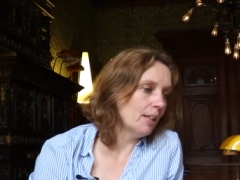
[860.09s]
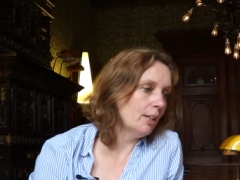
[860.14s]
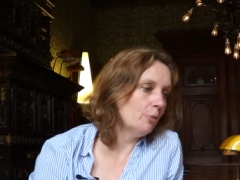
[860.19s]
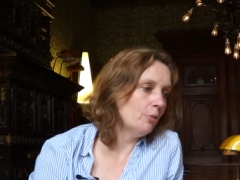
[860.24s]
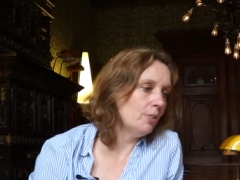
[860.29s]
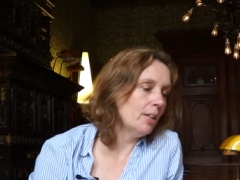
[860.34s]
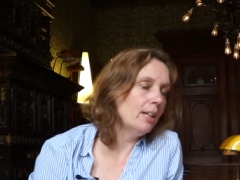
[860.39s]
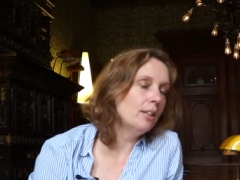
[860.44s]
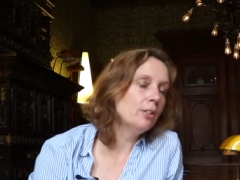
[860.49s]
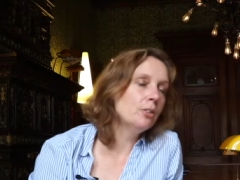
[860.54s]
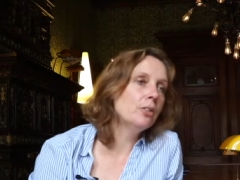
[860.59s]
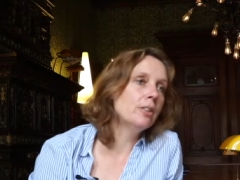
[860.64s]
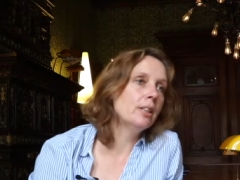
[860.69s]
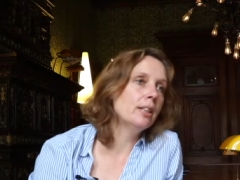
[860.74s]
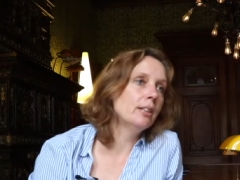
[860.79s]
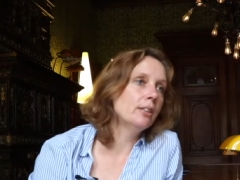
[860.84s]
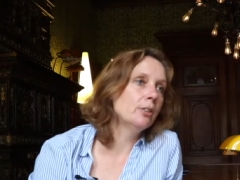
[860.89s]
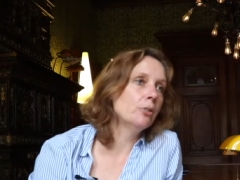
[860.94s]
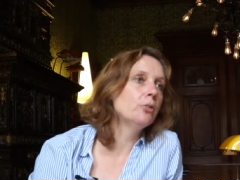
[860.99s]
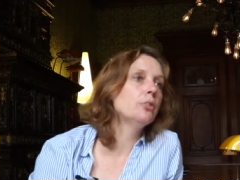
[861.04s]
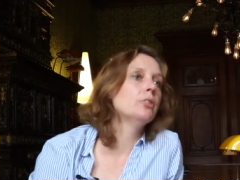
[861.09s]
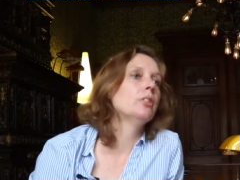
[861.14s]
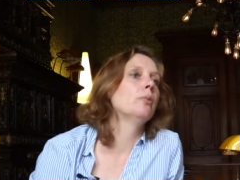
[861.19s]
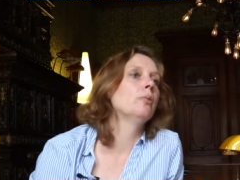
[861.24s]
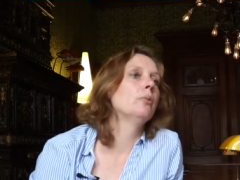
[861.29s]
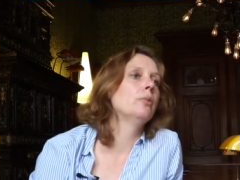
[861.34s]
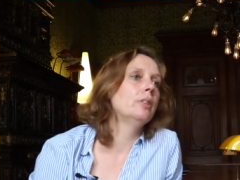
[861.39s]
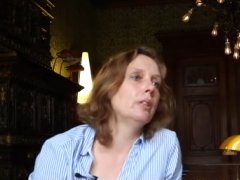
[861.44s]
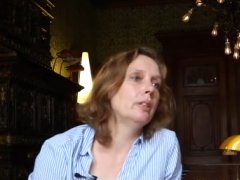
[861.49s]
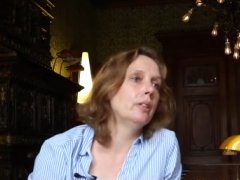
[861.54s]
if they could think of
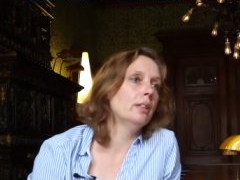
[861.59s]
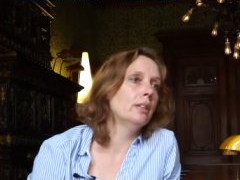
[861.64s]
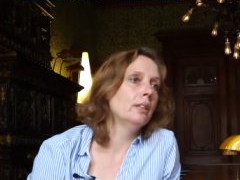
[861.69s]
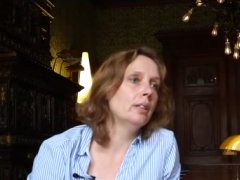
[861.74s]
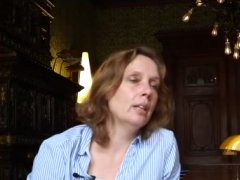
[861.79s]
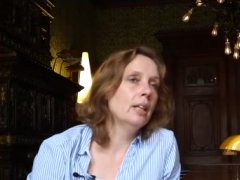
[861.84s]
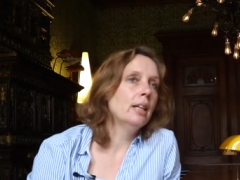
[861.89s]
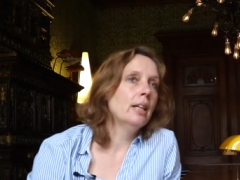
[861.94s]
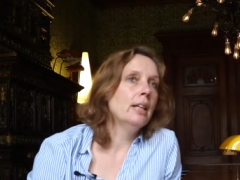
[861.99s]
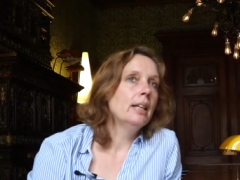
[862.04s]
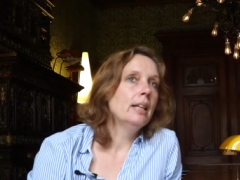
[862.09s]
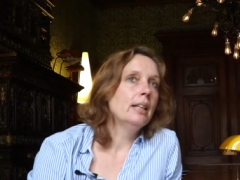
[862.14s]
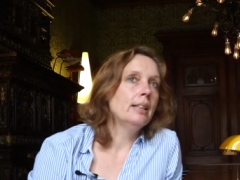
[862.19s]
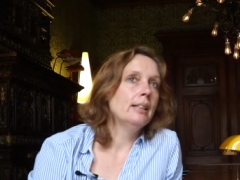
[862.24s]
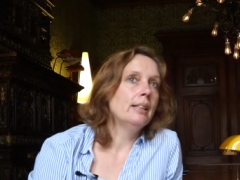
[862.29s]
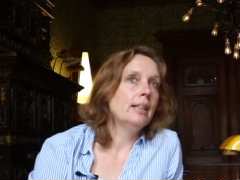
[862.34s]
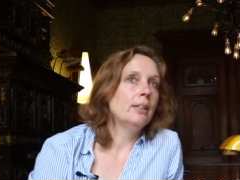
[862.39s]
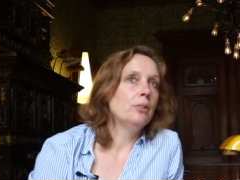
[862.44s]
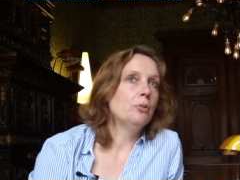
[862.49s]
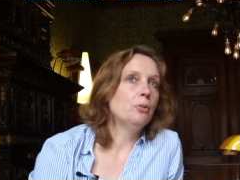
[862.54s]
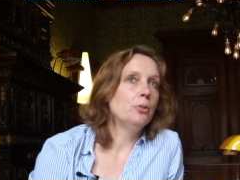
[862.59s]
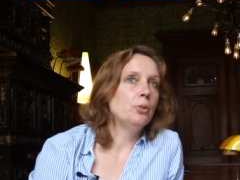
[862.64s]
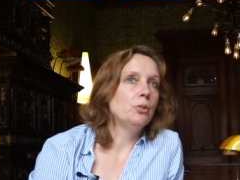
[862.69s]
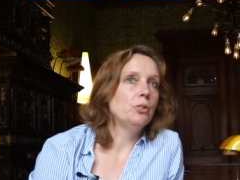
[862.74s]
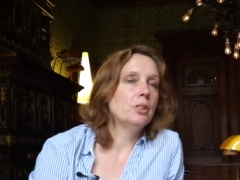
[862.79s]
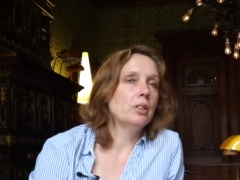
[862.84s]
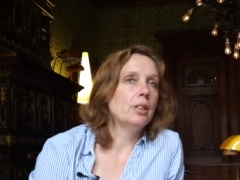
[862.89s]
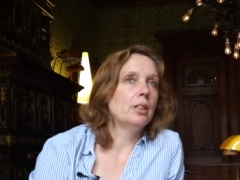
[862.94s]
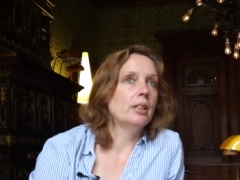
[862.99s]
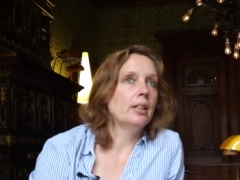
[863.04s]
something that
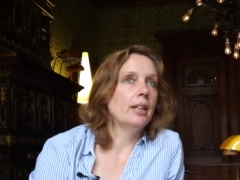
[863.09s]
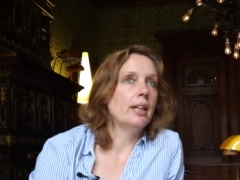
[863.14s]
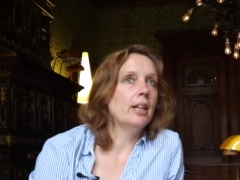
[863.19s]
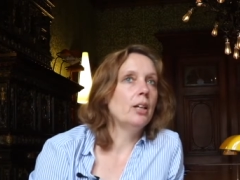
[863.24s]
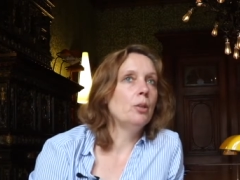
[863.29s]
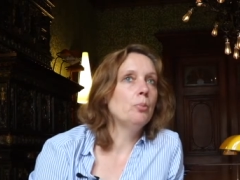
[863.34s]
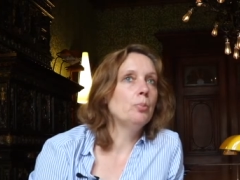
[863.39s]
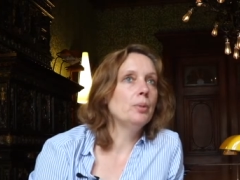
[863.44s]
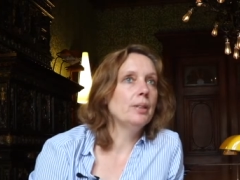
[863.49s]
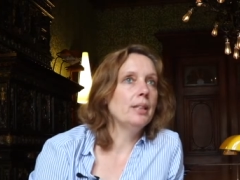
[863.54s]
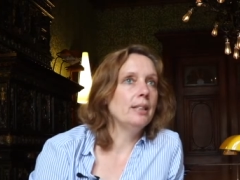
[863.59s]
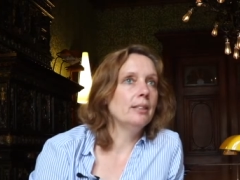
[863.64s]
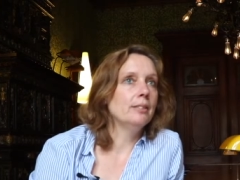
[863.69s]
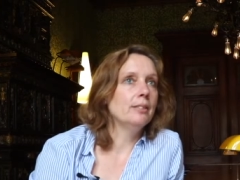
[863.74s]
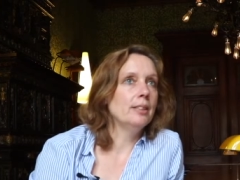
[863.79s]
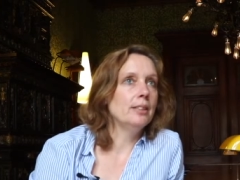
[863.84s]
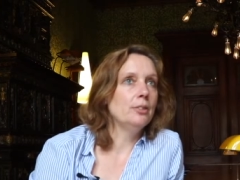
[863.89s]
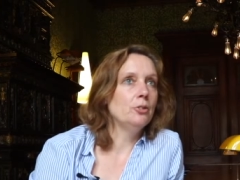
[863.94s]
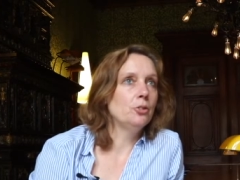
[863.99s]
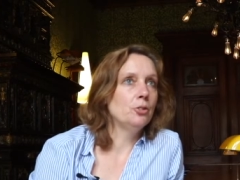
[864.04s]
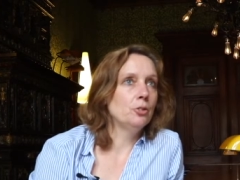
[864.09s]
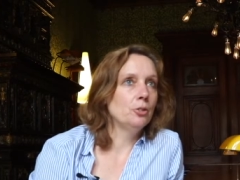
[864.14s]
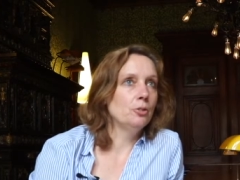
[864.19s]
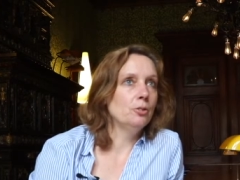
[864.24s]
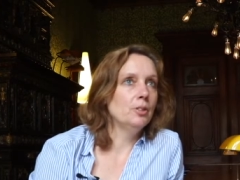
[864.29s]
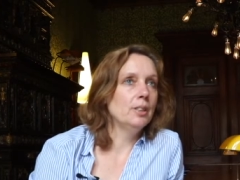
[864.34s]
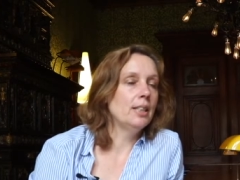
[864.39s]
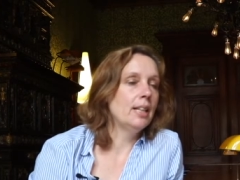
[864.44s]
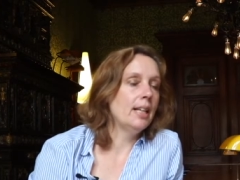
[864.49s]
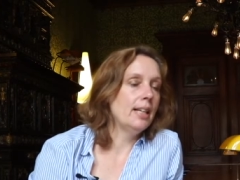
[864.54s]
would uh, help EHRI
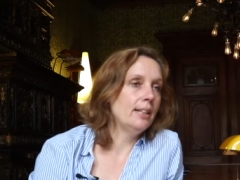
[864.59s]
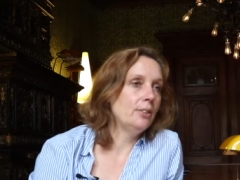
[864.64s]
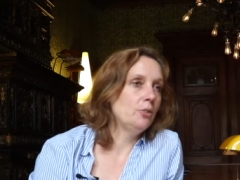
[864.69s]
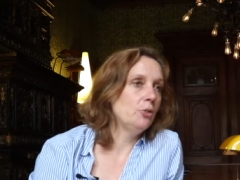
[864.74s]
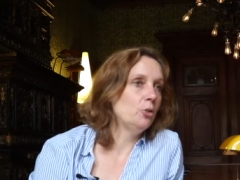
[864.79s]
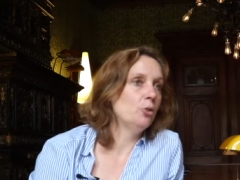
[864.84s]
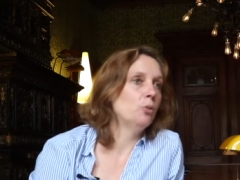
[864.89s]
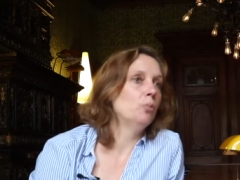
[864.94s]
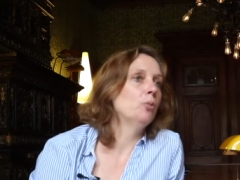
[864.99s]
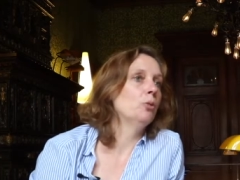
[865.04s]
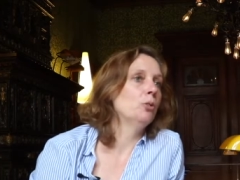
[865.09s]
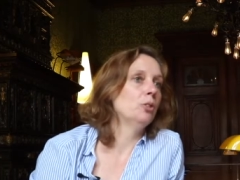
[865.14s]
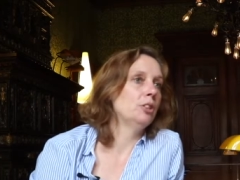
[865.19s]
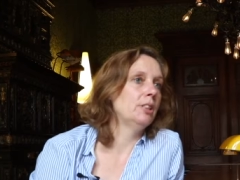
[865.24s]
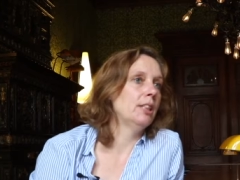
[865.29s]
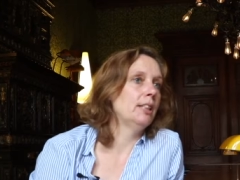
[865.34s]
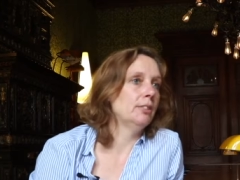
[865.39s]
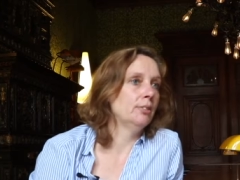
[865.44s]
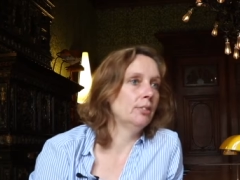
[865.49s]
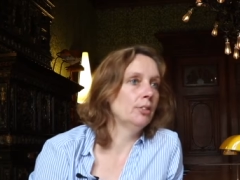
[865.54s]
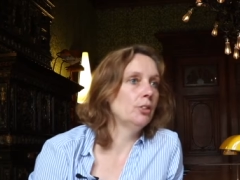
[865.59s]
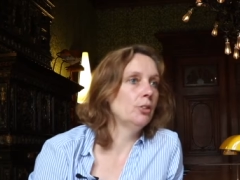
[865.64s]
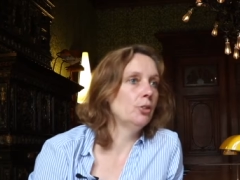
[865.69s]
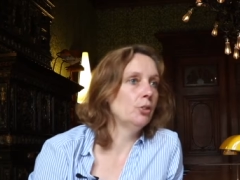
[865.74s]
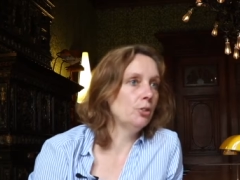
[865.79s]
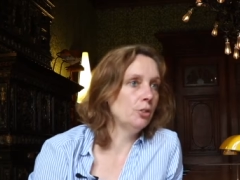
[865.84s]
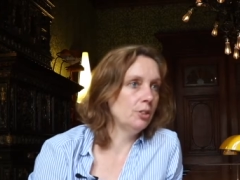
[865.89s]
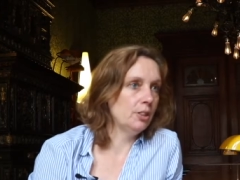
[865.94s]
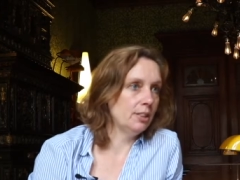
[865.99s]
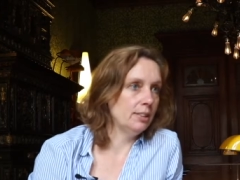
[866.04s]
to relate to a more general
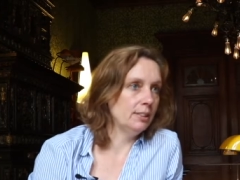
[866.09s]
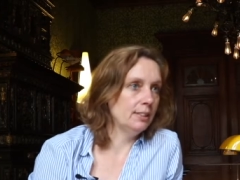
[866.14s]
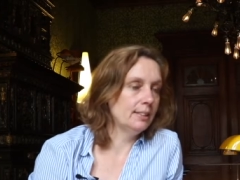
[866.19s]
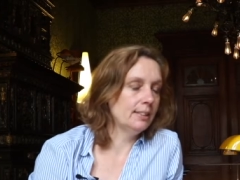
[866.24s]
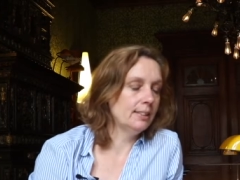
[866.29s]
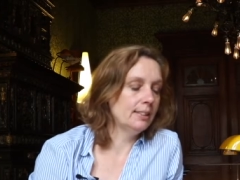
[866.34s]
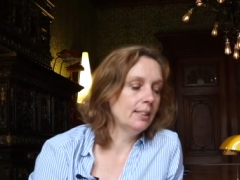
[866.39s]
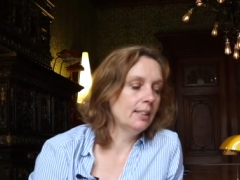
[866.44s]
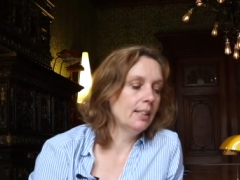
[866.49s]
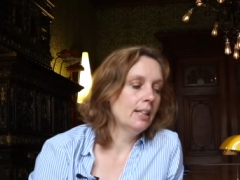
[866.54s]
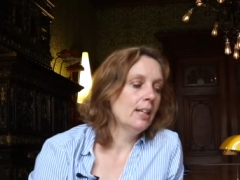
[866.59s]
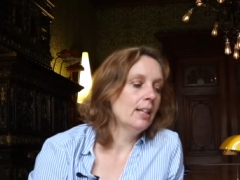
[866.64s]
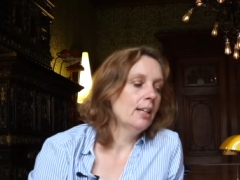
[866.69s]
audience.